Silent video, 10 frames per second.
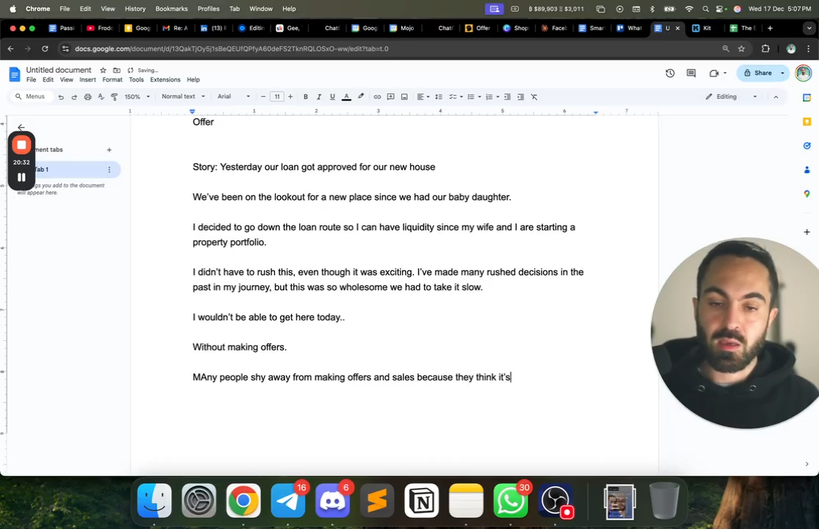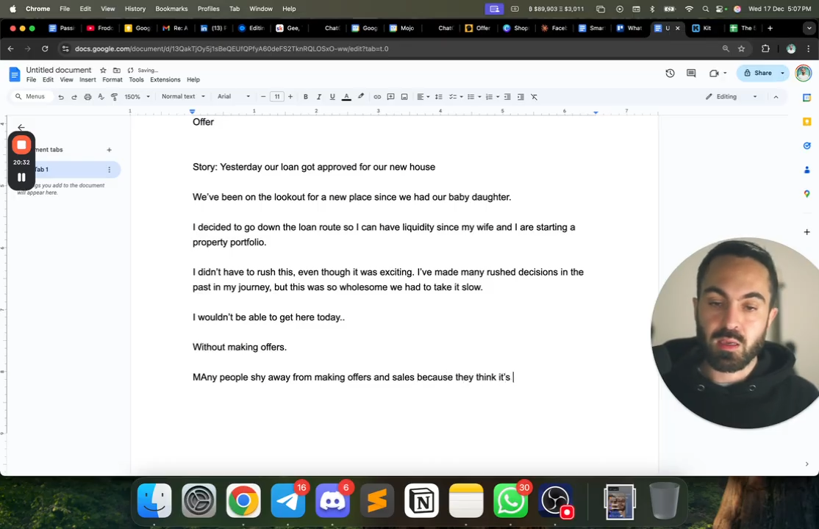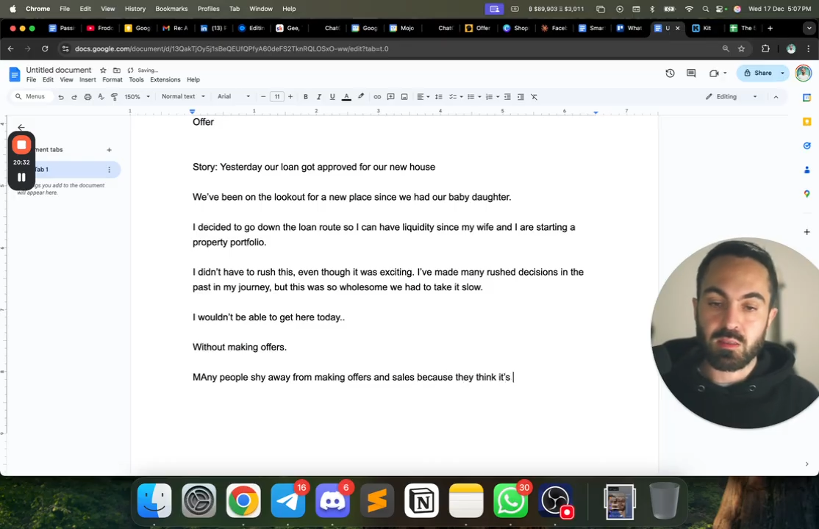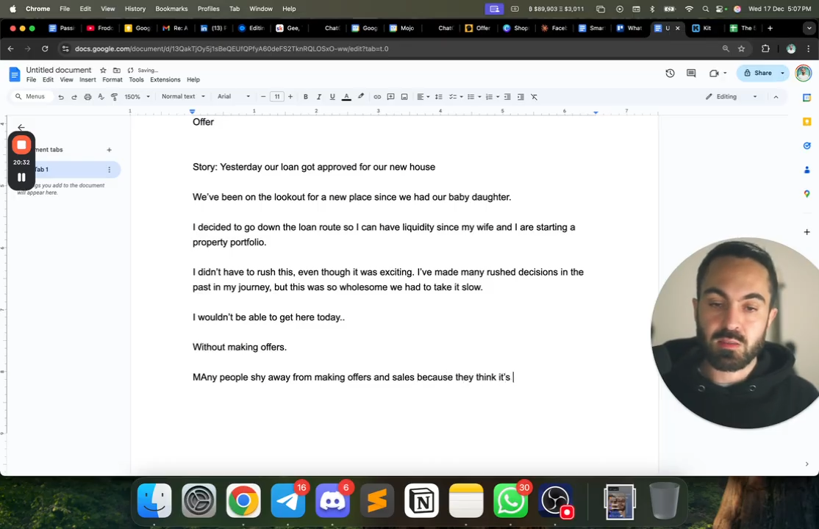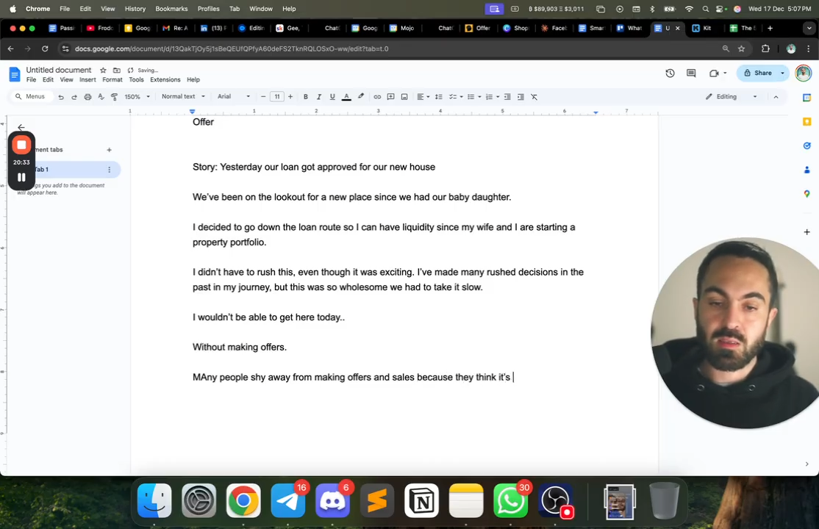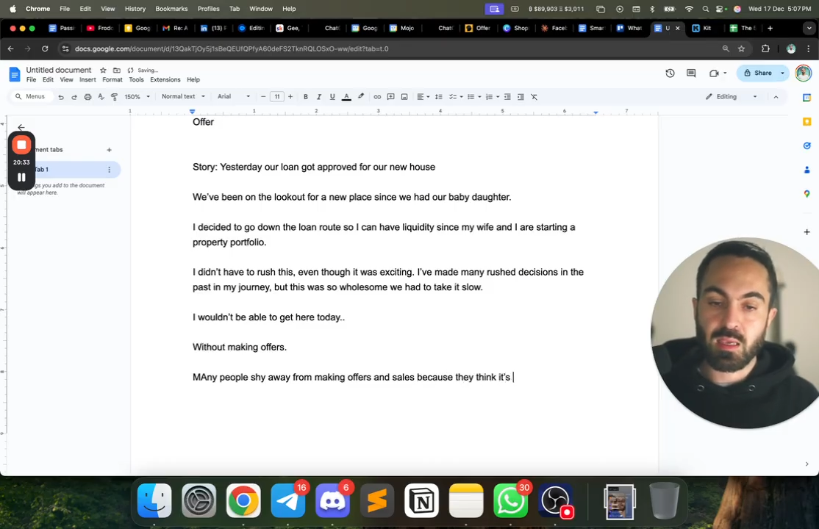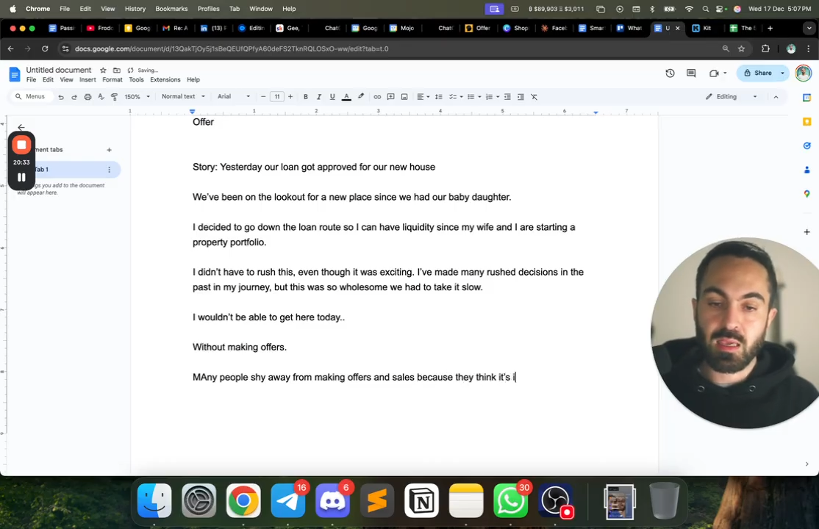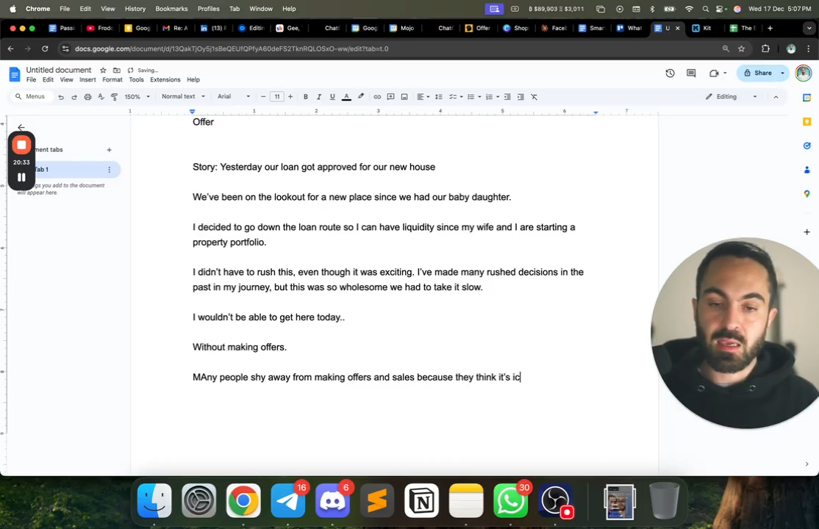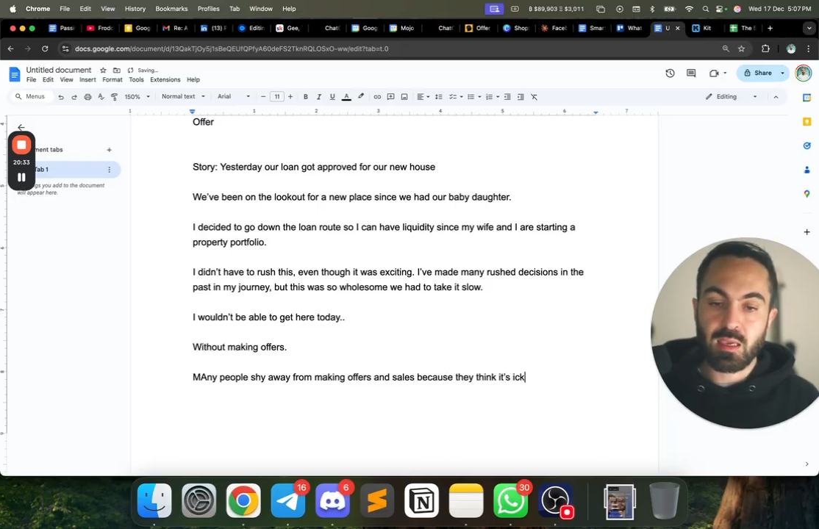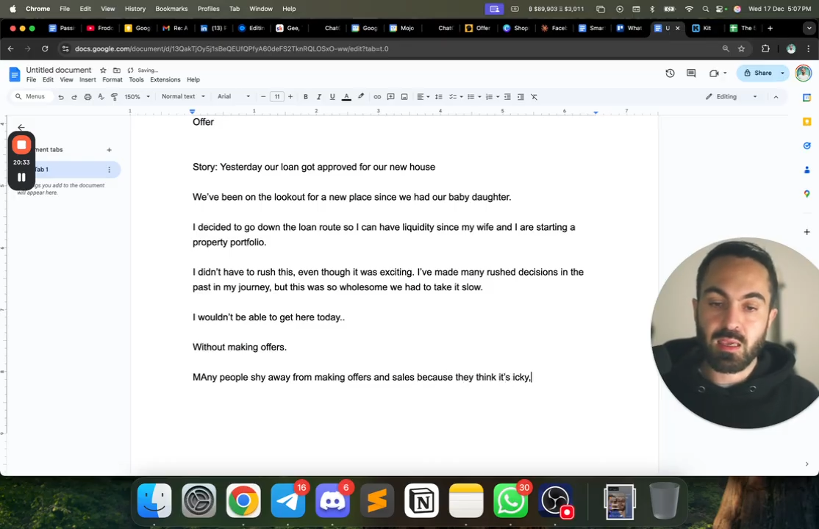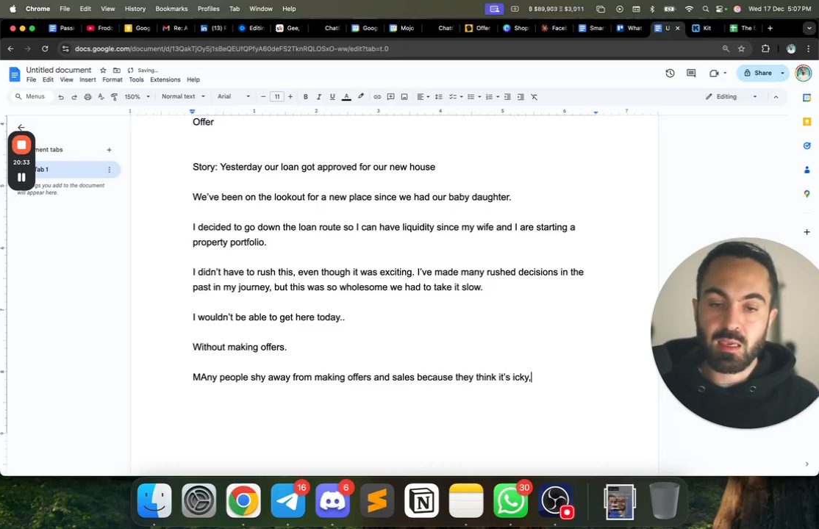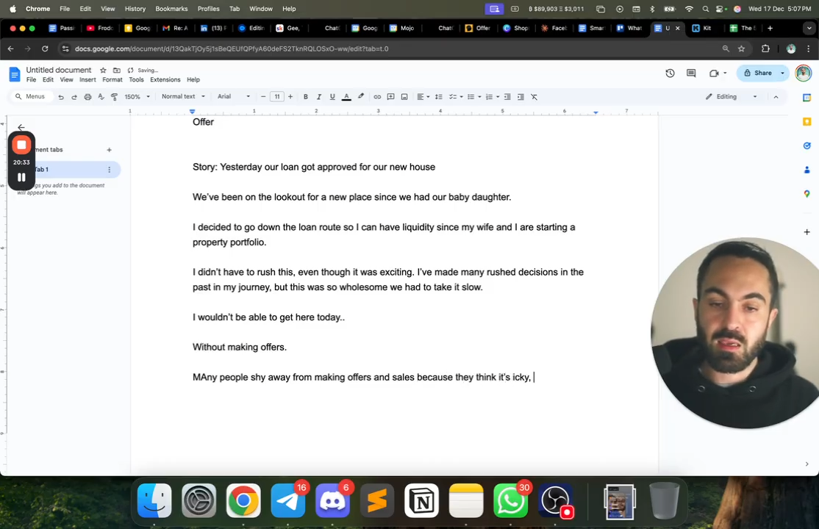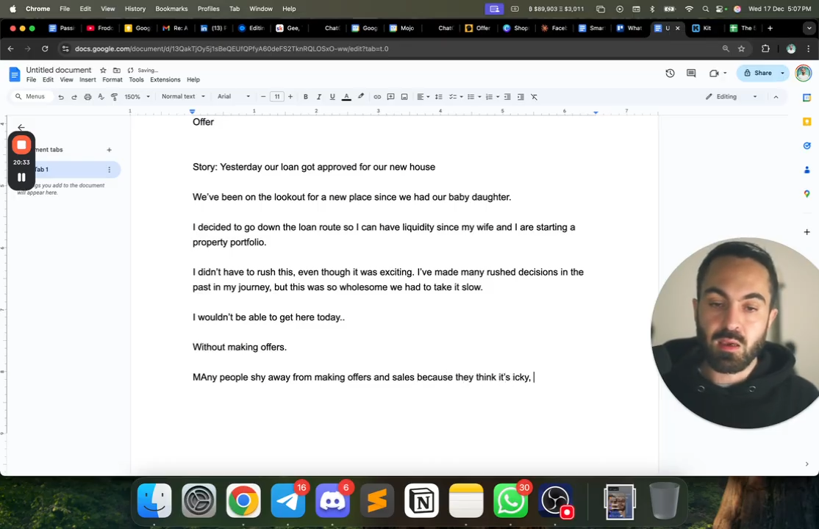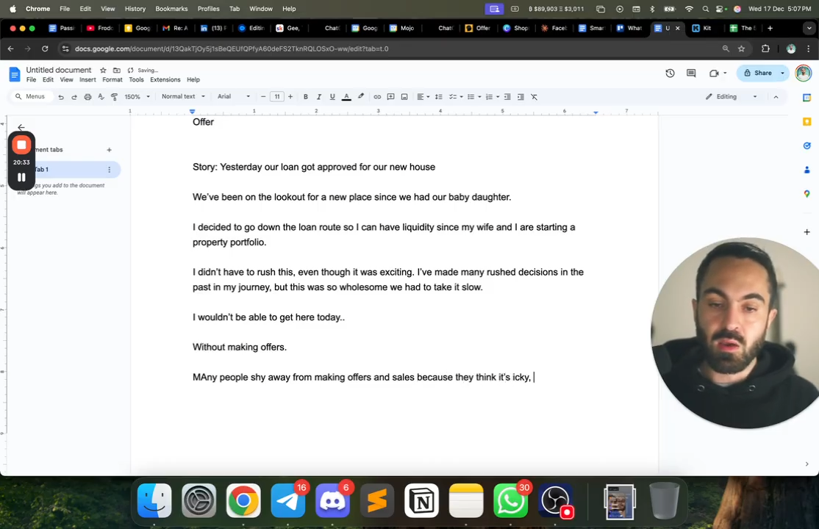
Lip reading: it's icky